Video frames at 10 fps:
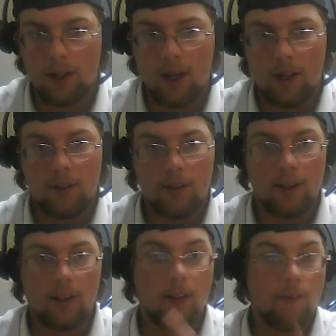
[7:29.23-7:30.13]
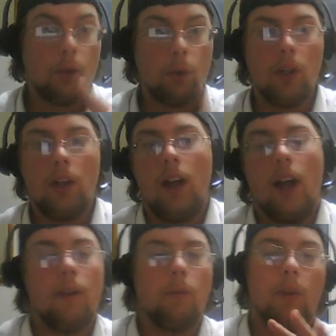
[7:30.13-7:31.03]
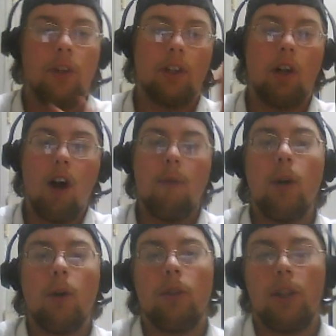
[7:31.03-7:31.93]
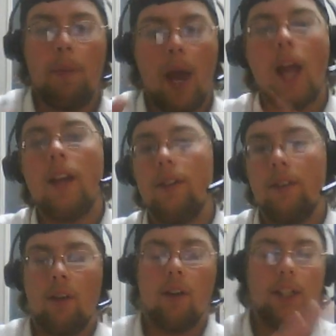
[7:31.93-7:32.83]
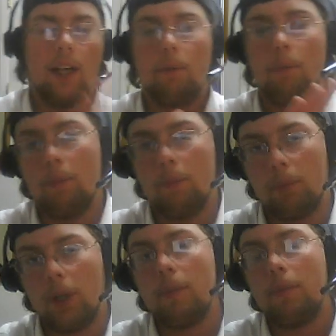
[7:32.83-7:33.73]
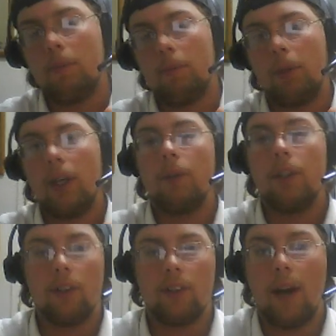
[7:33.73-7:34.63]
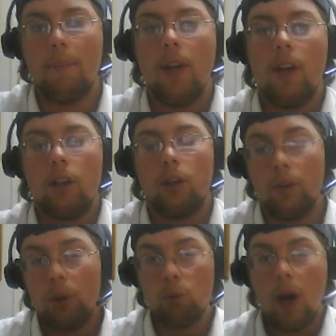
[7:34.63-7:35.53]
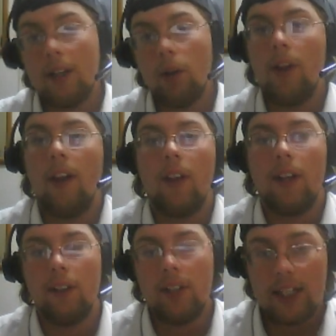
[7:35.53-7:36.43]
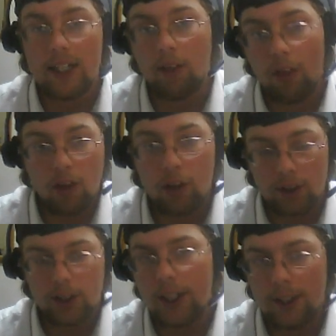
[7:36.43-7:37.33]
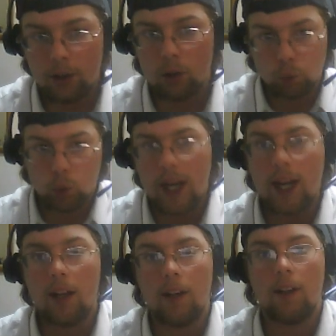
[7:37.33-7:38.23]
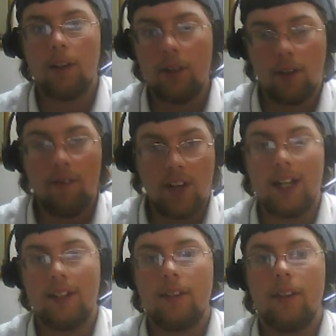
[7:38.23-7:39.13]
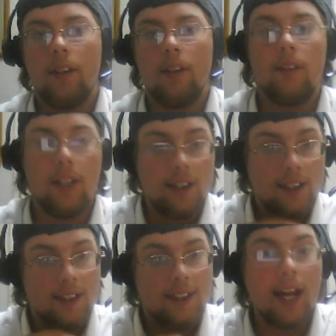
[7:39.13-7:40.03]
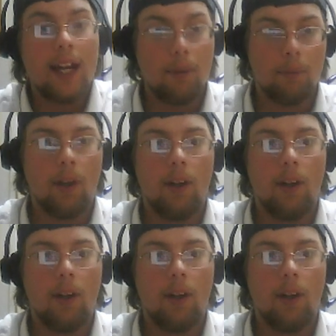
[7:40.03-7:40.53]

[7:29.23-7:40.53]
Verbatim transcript: and if you and the, the combo depends on that brain brain research lab. So if you Raikou that thing, they're taking 13 grand to the face. That's game.